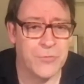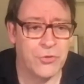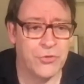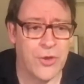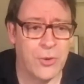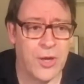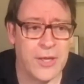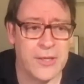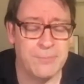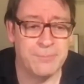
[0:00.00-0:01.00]
So
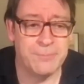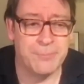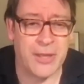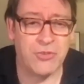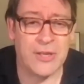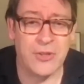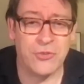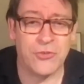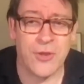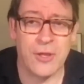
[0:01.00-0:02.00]
I basically
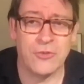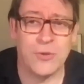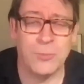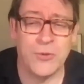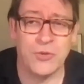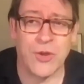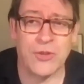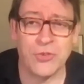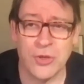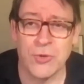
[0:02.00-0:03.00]
started with the
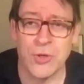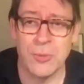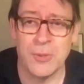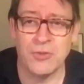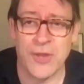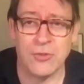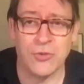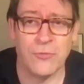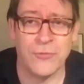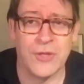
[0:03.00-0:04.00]
dressing room and Ted's
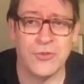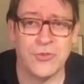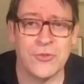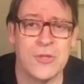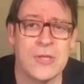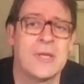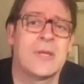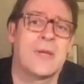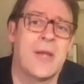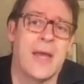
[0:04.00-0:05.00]
office
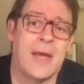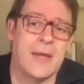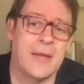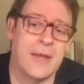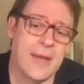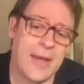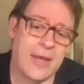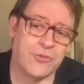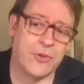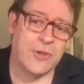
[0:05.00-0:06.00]
uh,
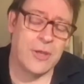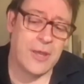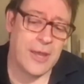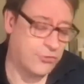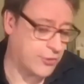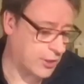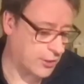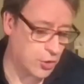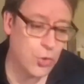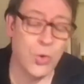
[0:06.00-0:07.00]
as a kind
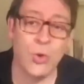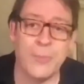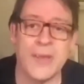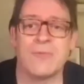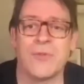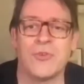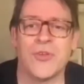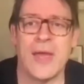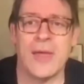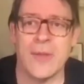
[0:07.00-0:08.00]
of core bit of the
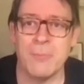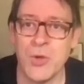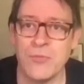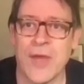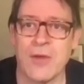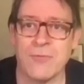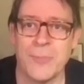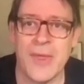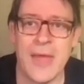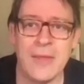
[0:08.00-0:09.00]
set, and then moved out from
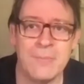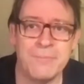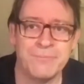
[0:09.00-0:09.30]
there.